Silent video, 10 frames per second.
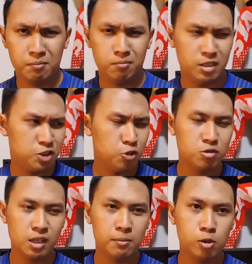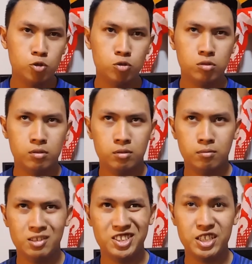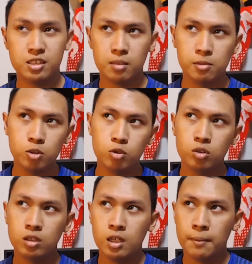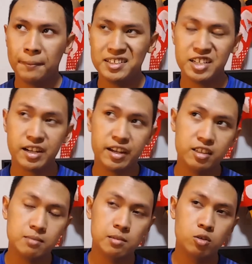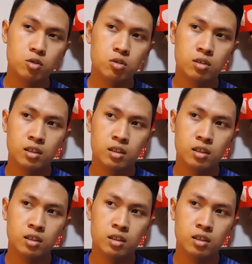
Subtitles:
My shoes are blue, my jeans are blue, my jacket is blue.